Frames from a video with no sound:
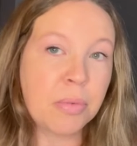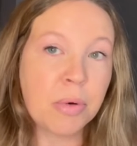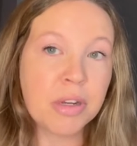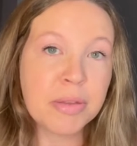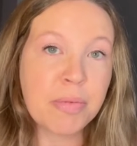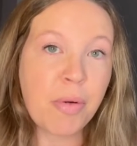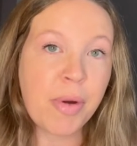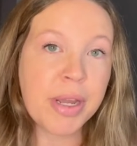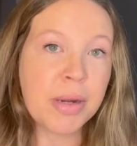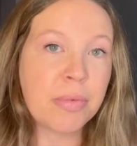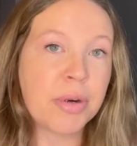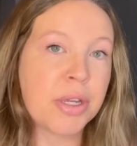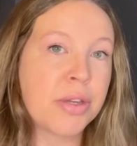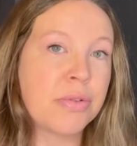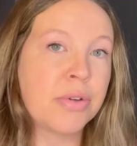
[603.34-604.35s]
WorthPoint
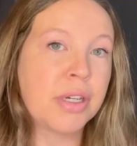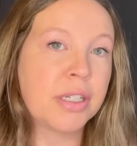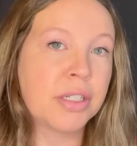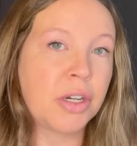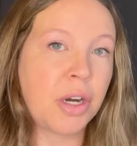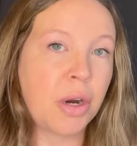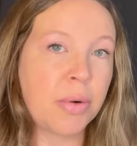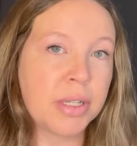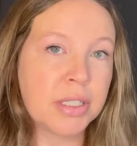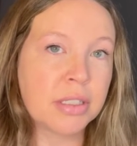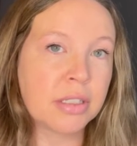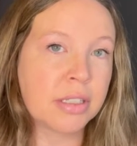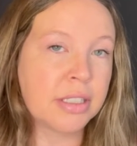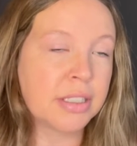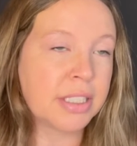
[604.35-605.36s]
where you can go and
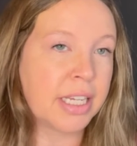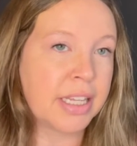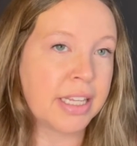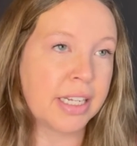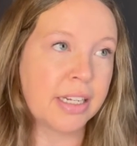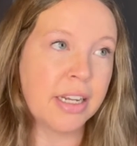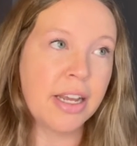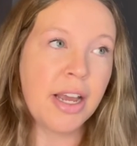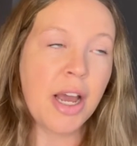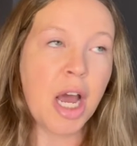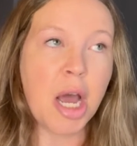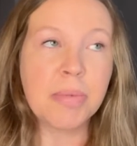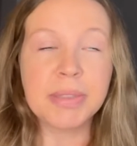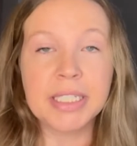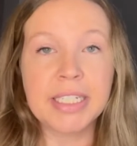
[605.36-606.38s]
search, I think,
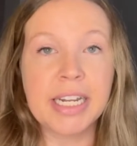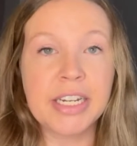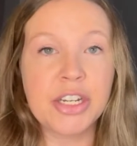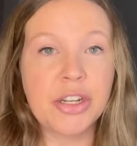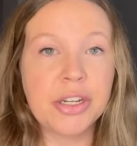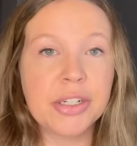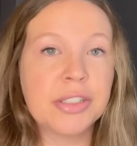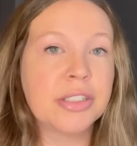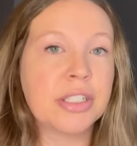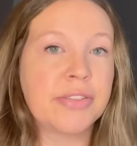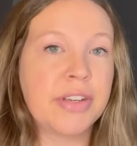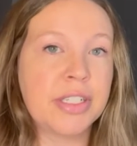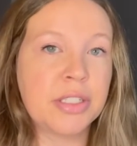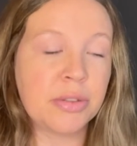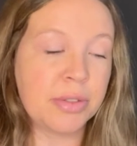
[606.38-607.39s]
up to 10 years of
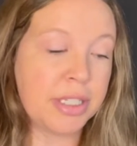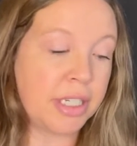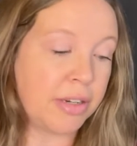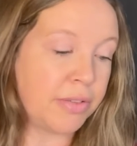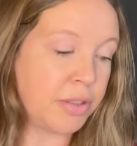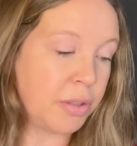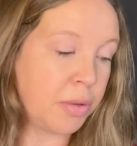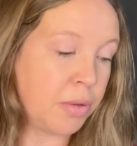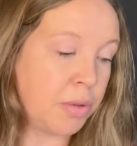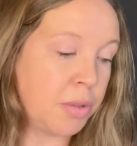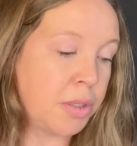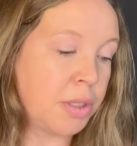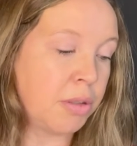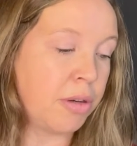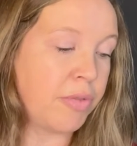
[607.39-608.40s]
history of sold.
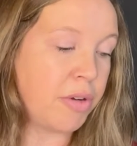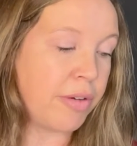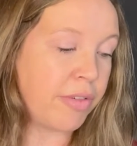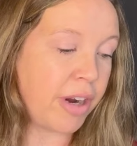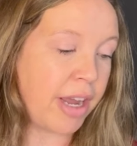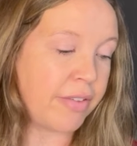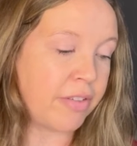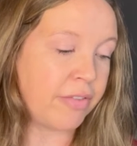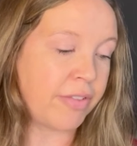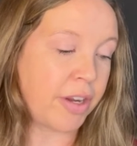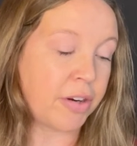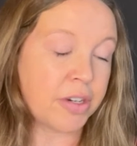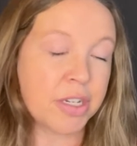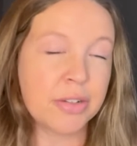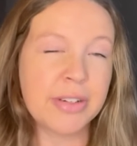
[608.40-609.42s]
So if you ever have a
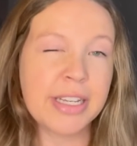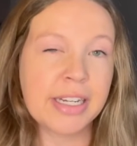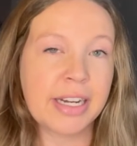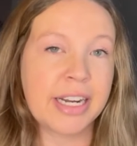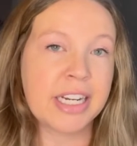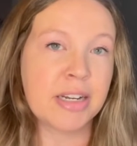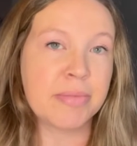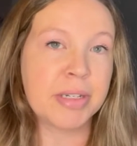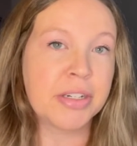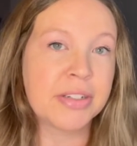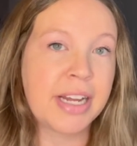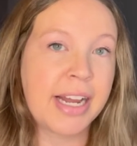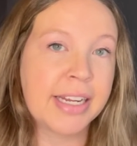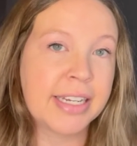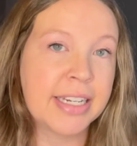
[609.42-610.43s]
very unique item and you're
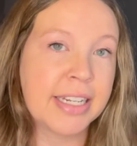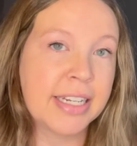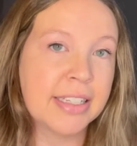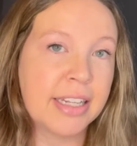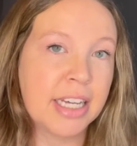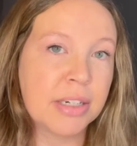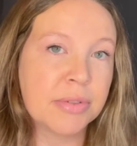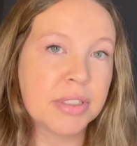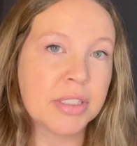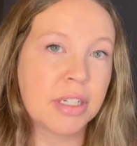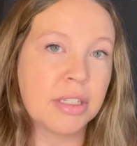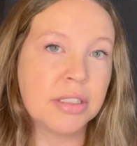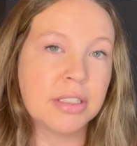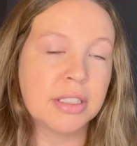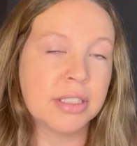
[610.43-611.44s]
not getting a lot of
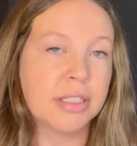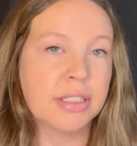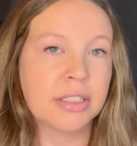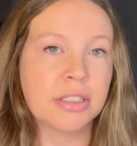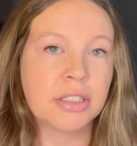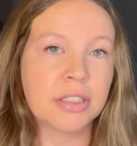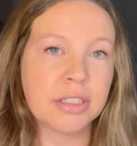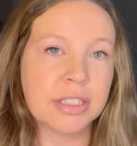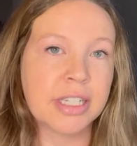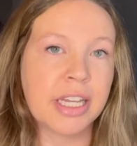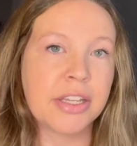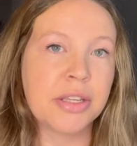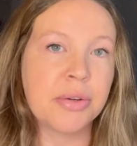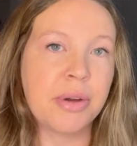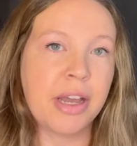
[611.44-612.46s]
results and you're certain that
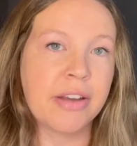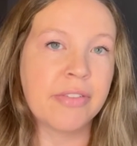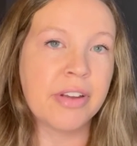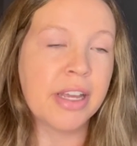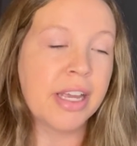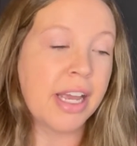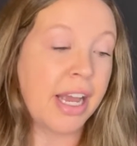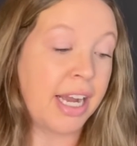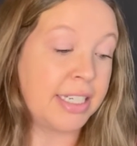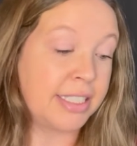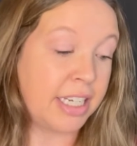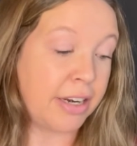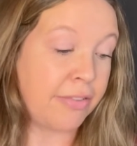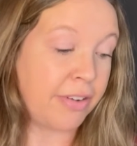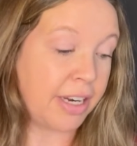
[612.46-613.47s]
you have
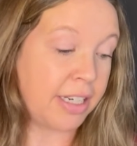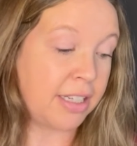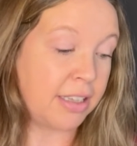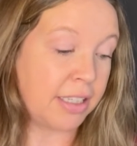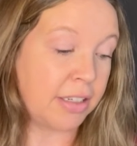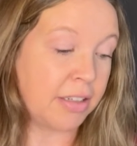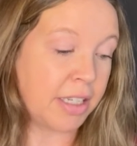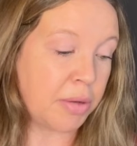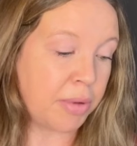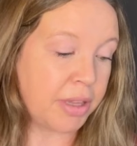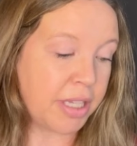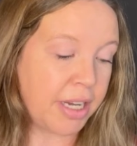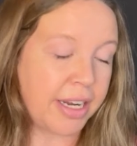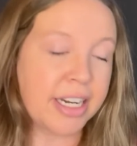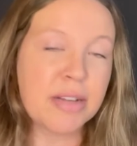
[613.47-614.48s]
identified clearly what
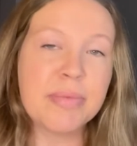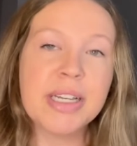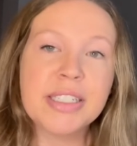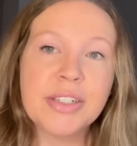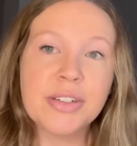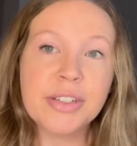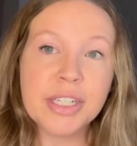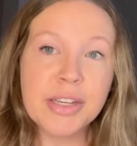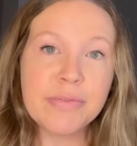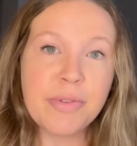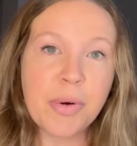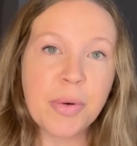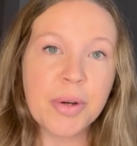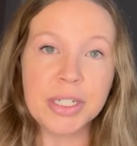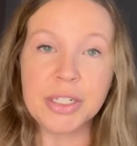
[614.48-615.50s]
the item is you're looking
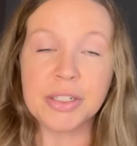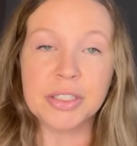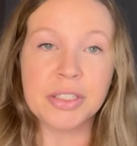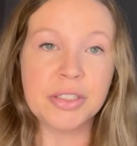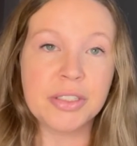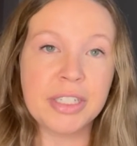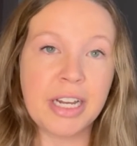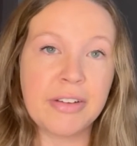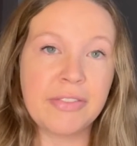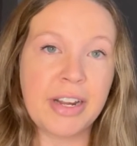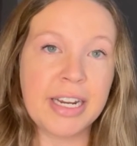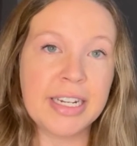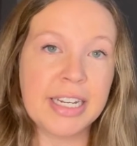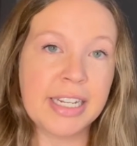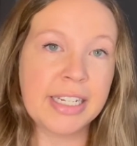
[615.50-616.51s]
for and you're still not
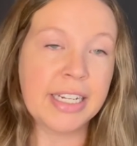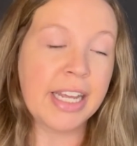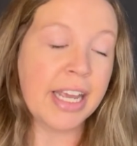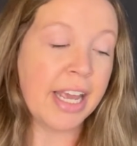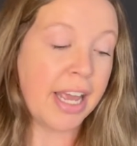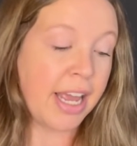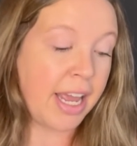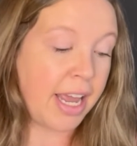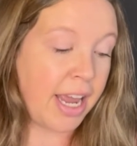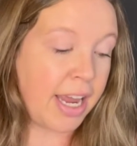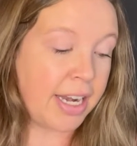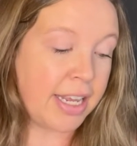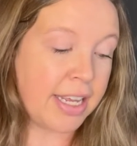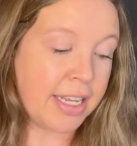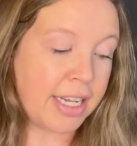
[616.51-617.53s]
finding
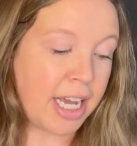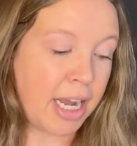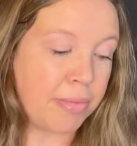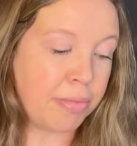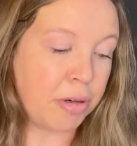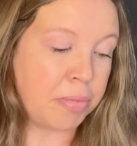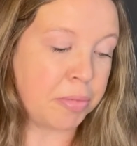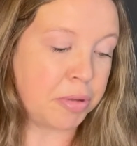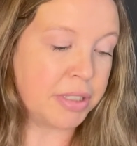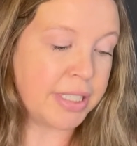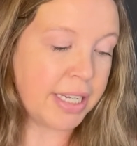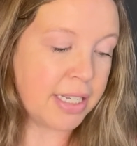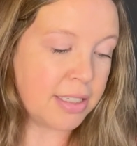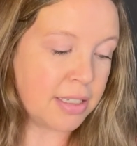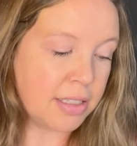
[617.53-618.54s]
any comparable
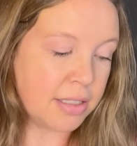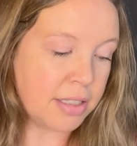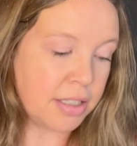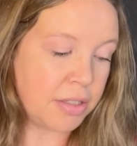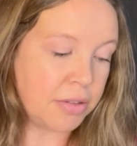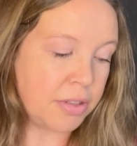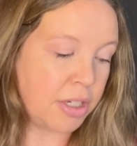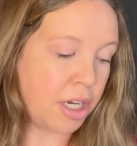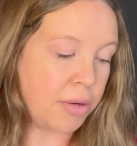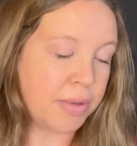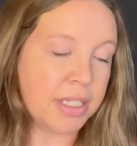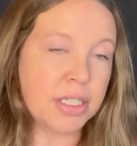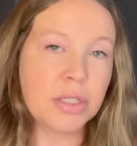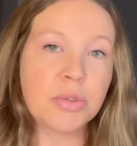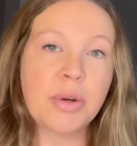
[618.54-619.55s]
sales, you could
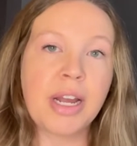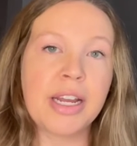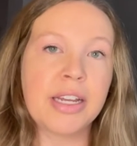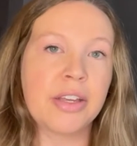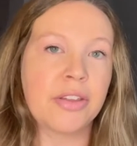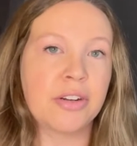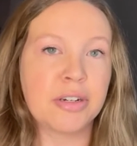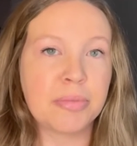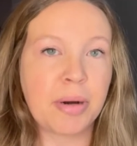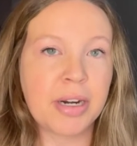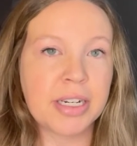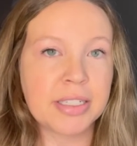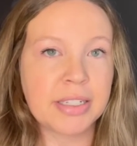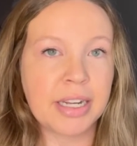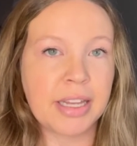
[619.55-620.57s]
always try a
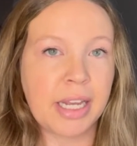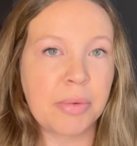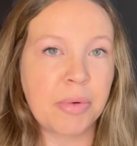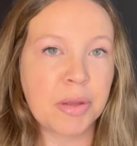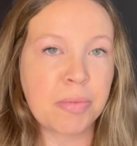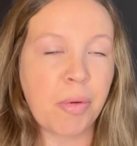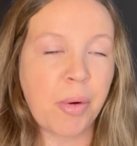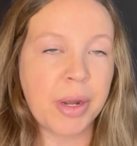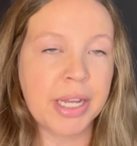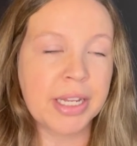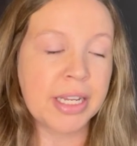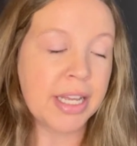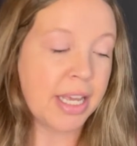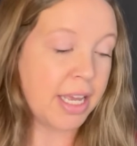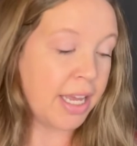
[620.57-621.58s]
third-party site like WorthPoint.
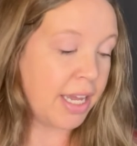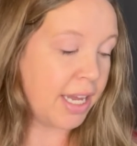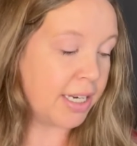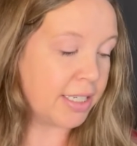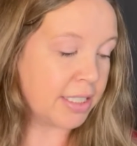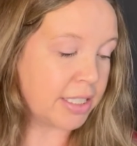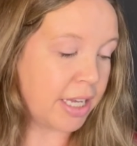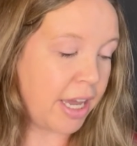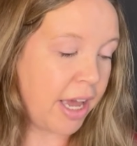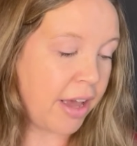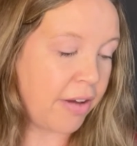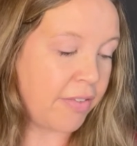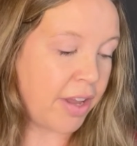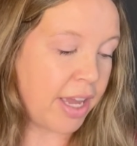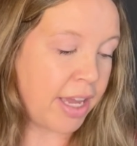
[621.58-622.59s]
It does
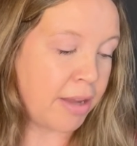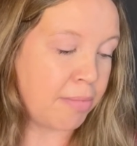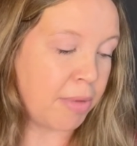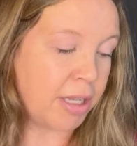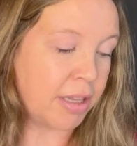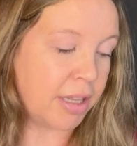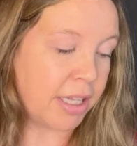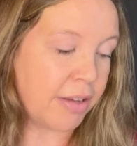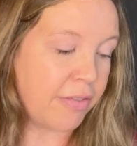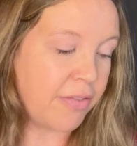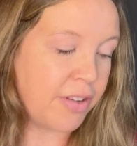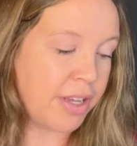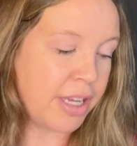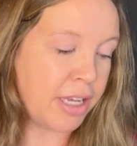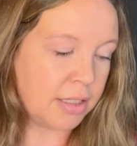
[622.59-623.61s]
have a monthly
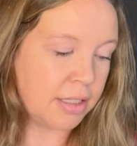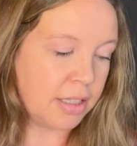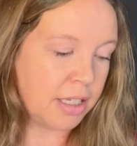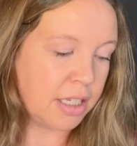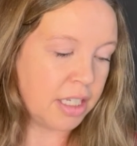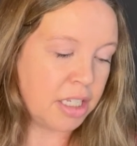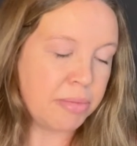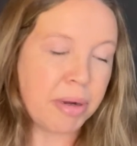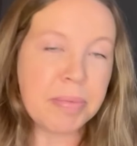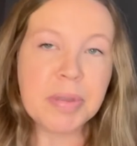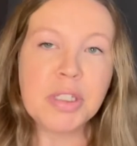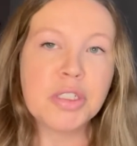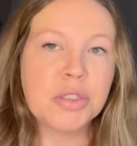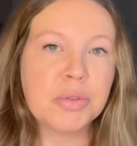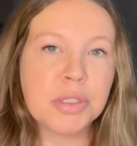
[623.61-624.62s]
fee. You might be
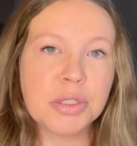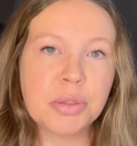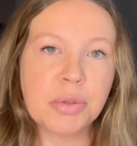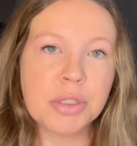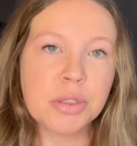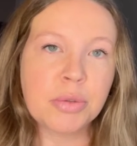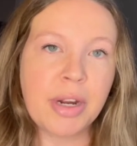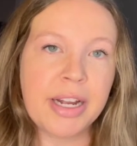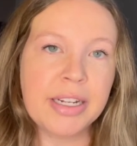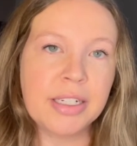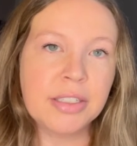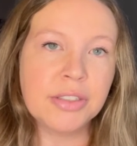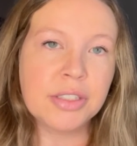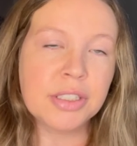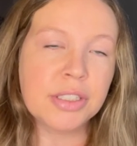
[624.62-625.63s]
able to do a short
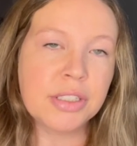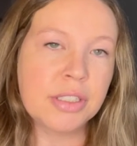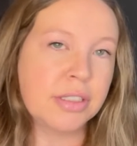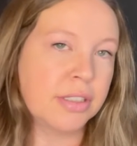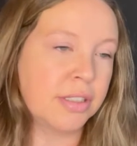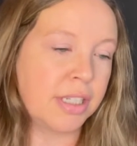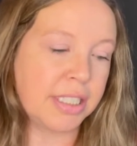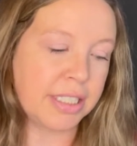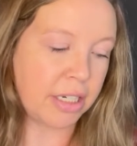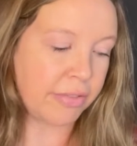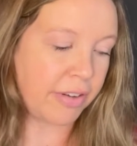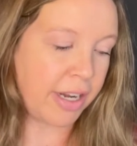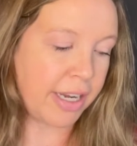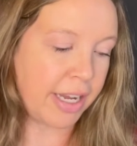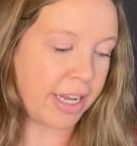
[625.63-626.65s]
trial just to
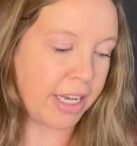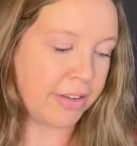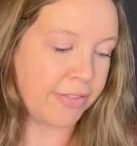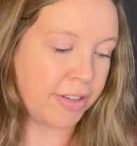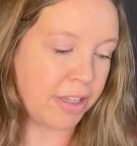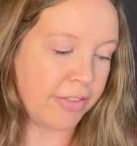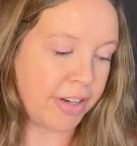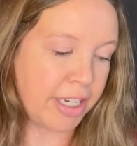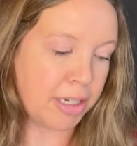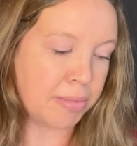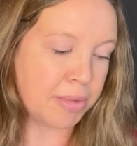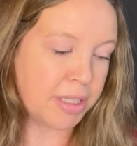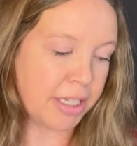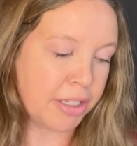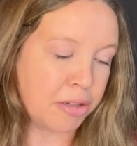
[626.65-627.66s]
identify a handful of
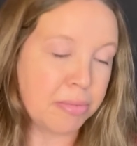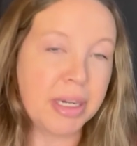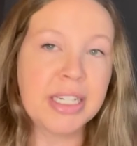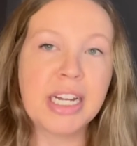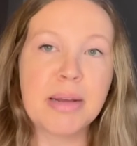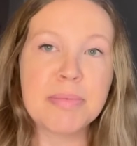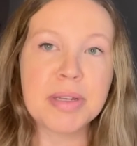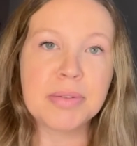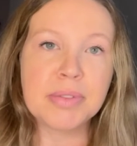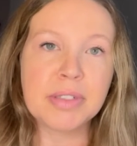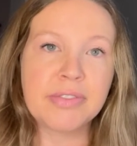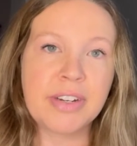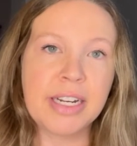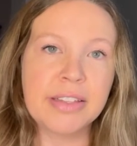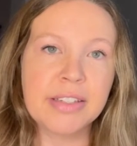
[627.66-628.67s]
items that you might not be able to
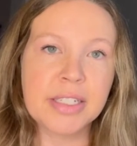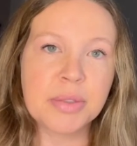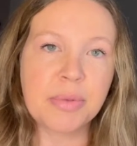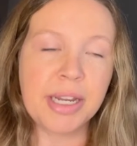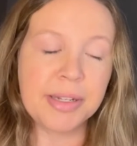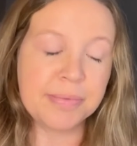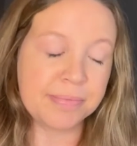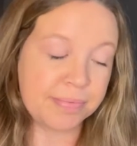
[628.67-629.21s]
find this way.